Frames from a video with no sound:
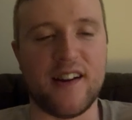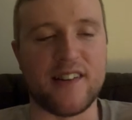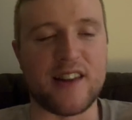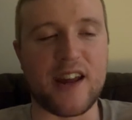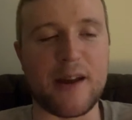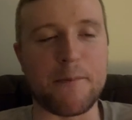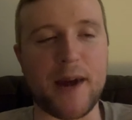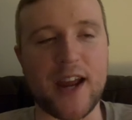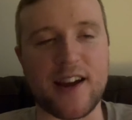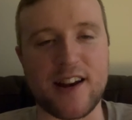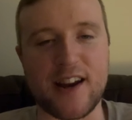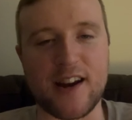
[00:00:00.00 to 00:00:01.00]
they
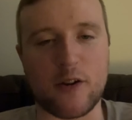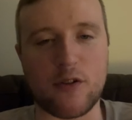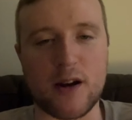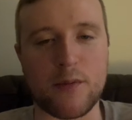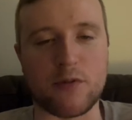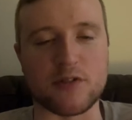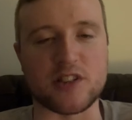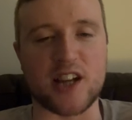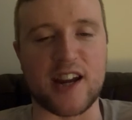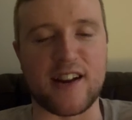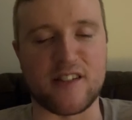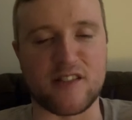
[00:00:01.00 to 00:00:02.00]
make an incredible
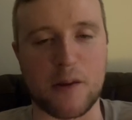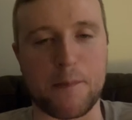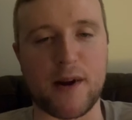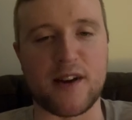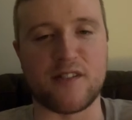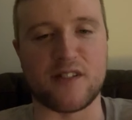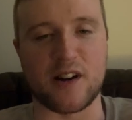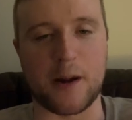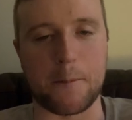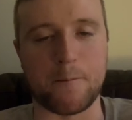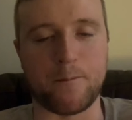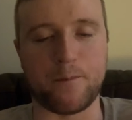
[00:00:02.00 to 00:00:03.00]
save, the both of
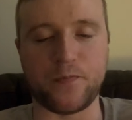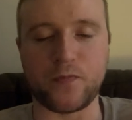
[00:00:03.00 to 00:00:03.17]
them.